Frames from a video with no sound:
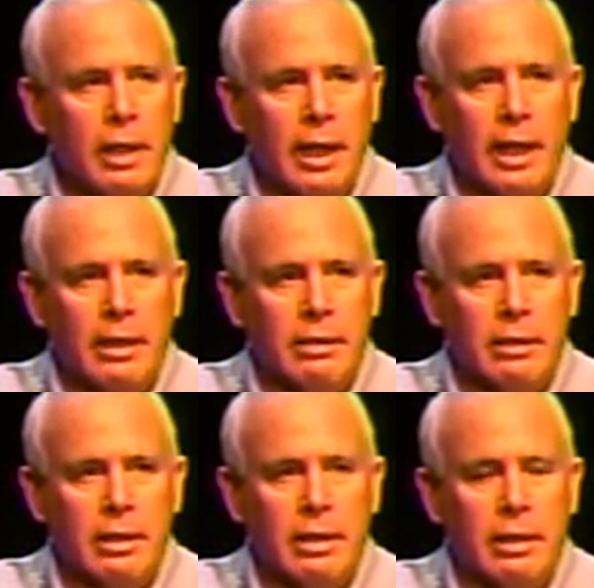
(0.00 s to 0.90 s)
And
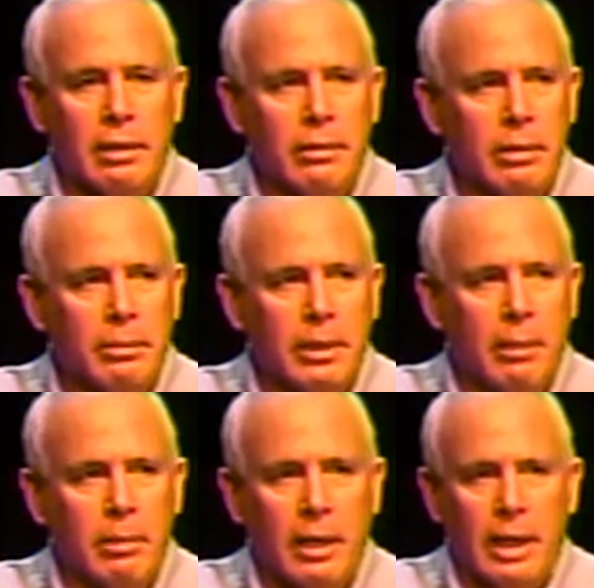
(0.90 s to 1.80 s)
I'll be
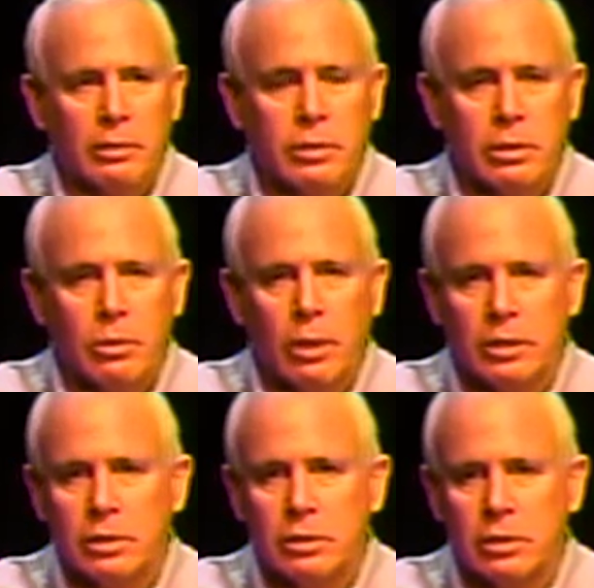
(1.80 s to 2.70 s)
able to answer your
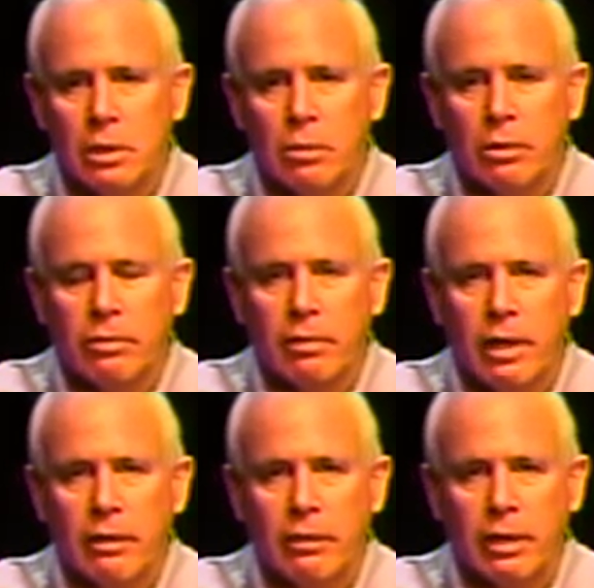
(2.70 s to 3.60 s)
questions or go over
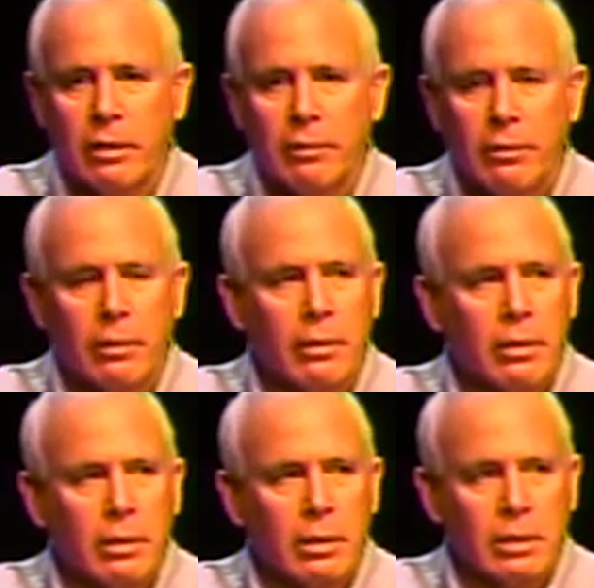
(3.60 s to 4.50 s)
anything.
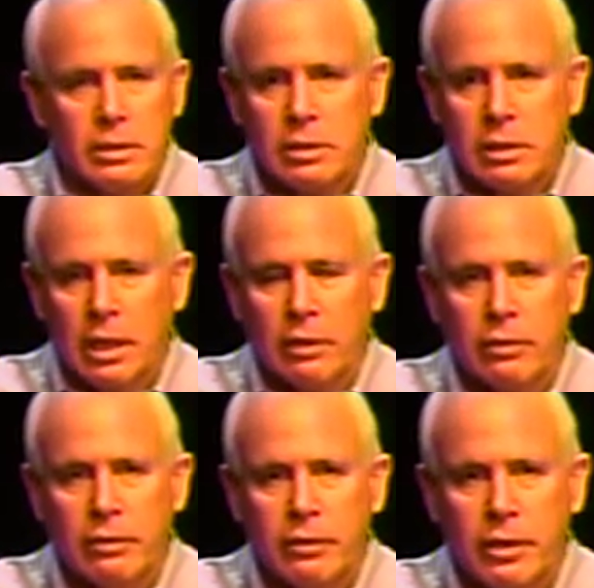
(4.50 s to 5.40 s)
This class
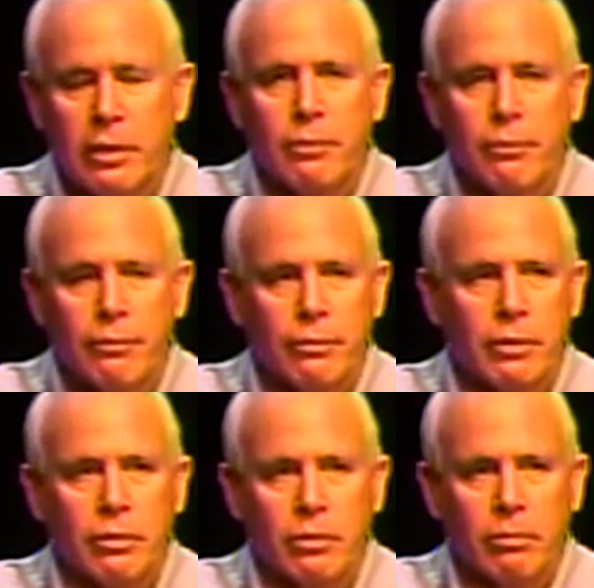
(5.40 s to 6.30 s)
is for you.
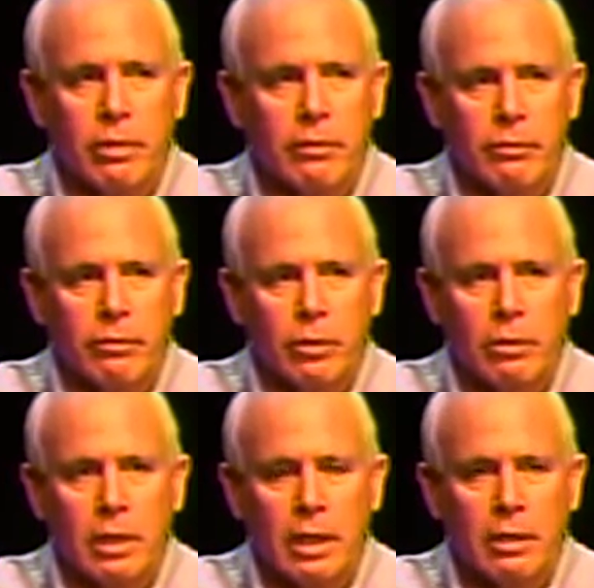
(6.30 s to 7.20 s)
This is a review
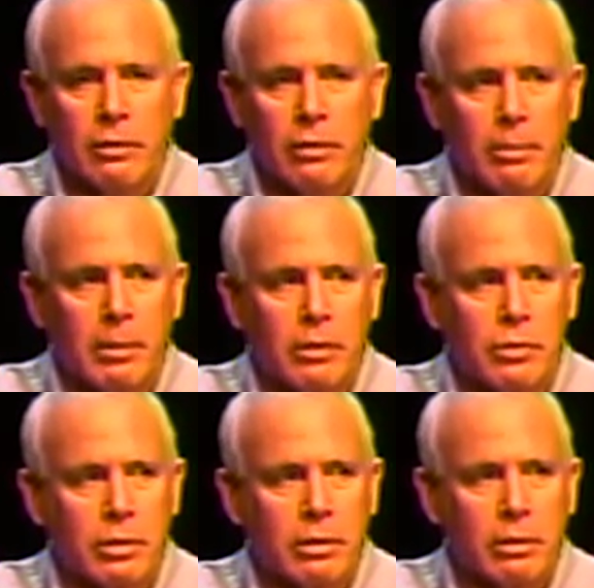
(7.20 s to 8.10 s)
class, as I
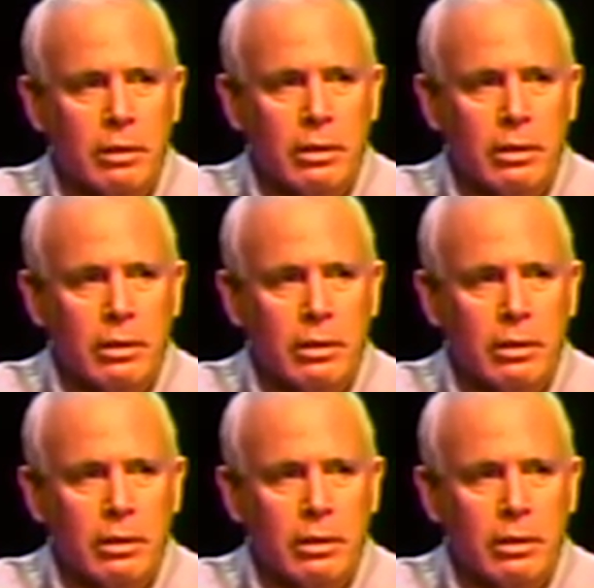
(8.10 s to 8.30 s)
mentioned,